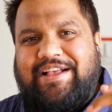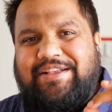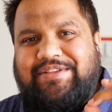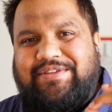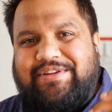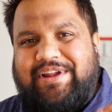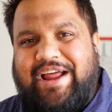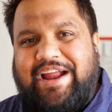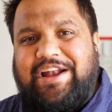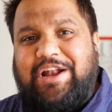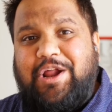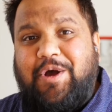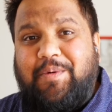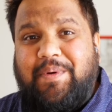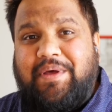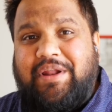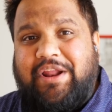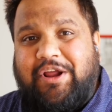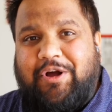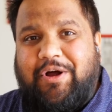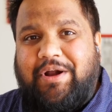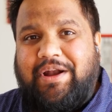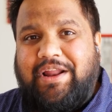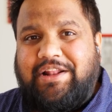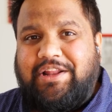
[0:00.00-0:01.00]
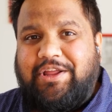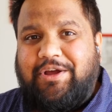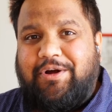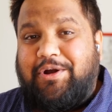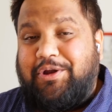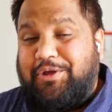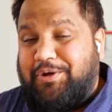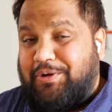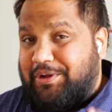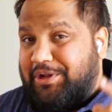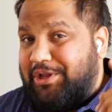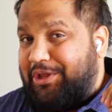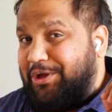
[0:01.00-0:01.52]
So right now we're recording the
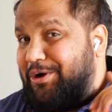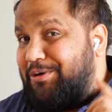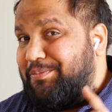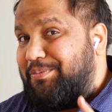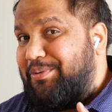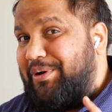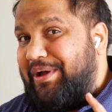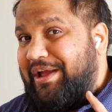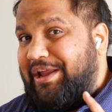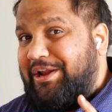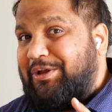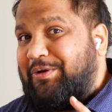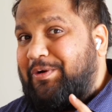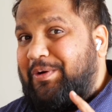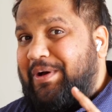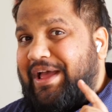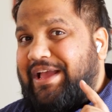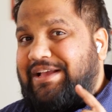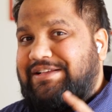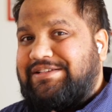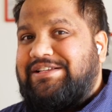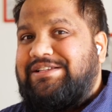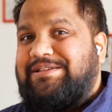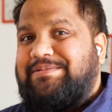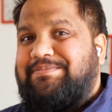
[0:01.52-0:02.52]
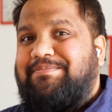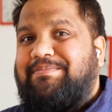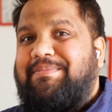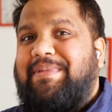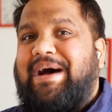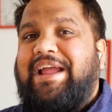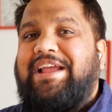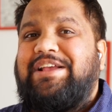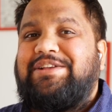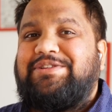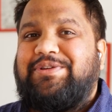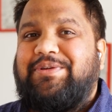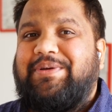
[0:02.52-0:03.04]
audio on the OPPO Enco X's
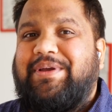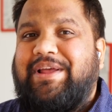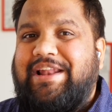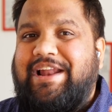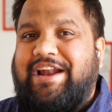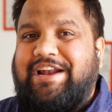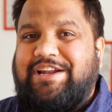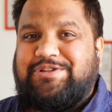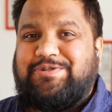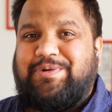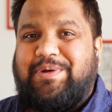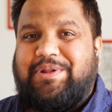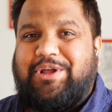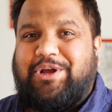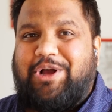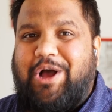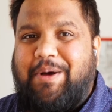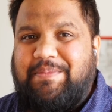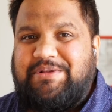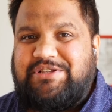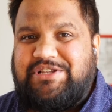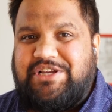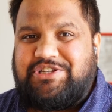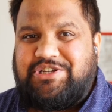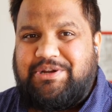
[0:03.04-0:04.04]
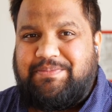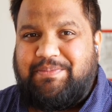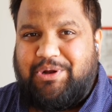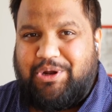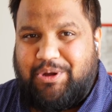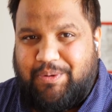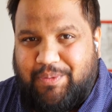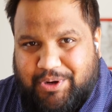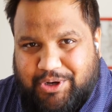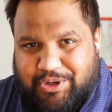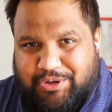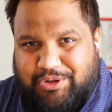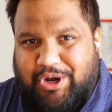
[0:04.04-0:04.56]
mic, so you can let us know in the comment section
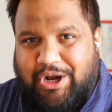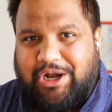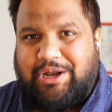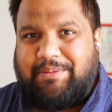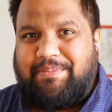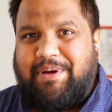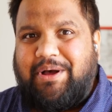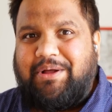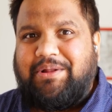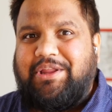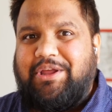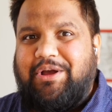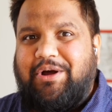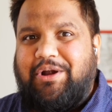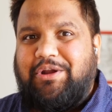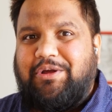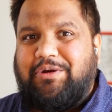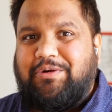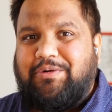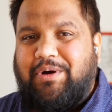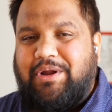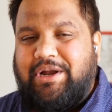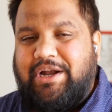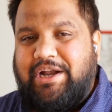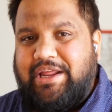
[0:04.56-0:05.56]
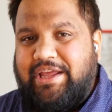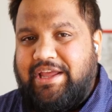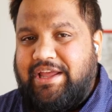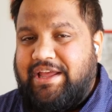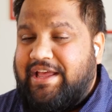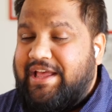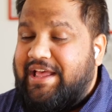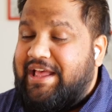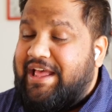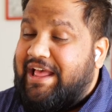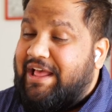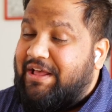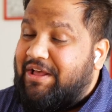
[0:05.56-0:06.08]
below what you thought about the audio quality.
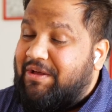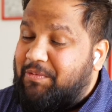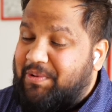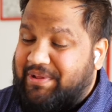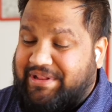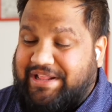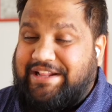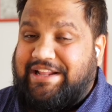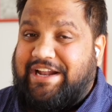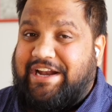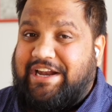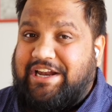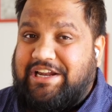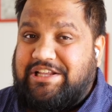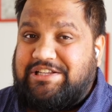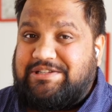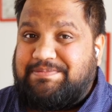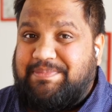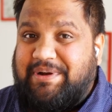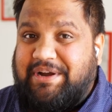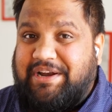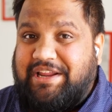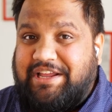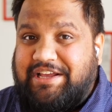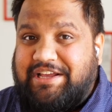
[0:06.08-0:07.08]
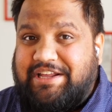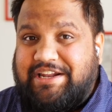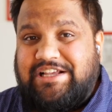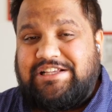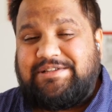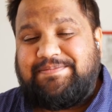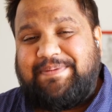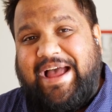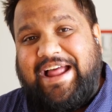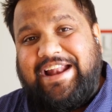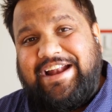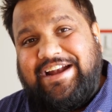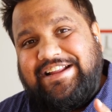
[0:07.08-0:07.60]
We think that it is pretty
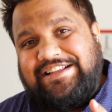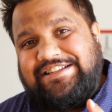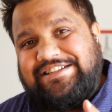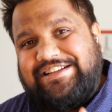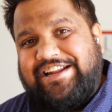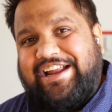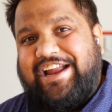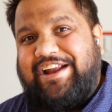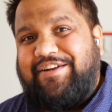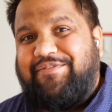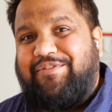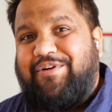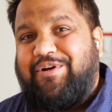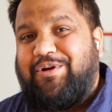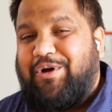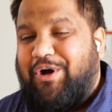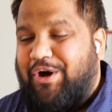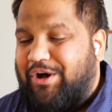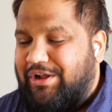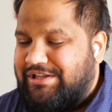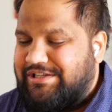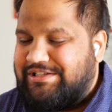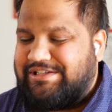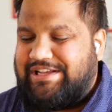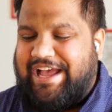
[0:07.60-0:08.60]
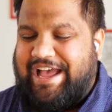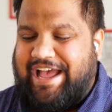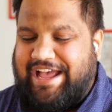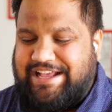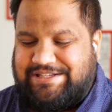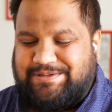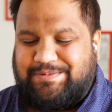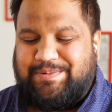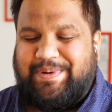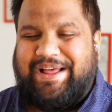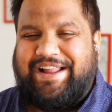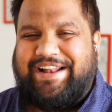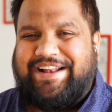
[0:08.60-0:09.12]
crisp and it is great for calls
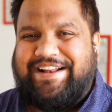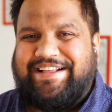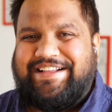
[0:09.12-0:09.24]
as well.